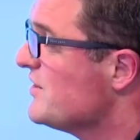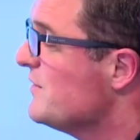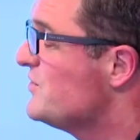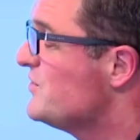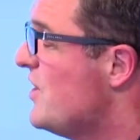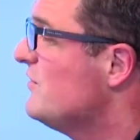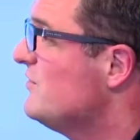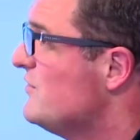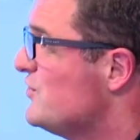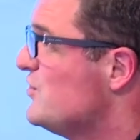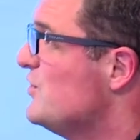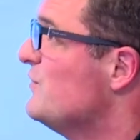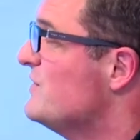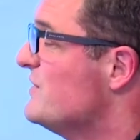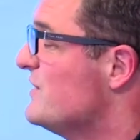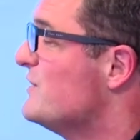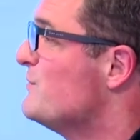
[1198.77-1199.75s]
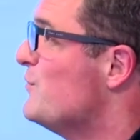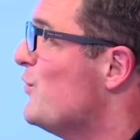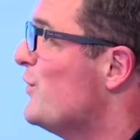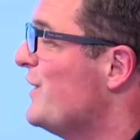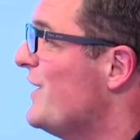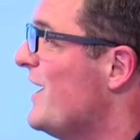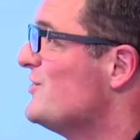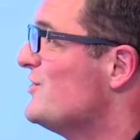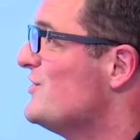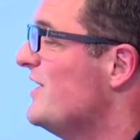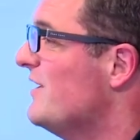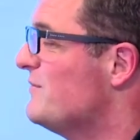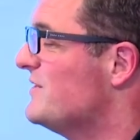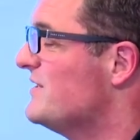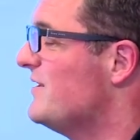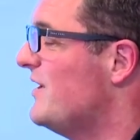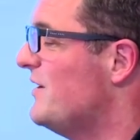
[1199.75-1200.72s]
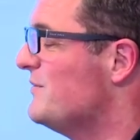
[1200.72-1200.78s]
I was talking to students this morning, actually, I
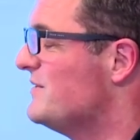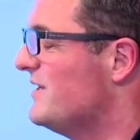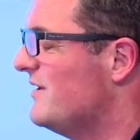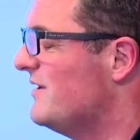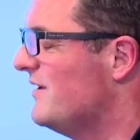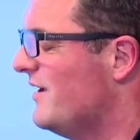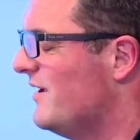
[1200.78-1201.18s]
was, I was in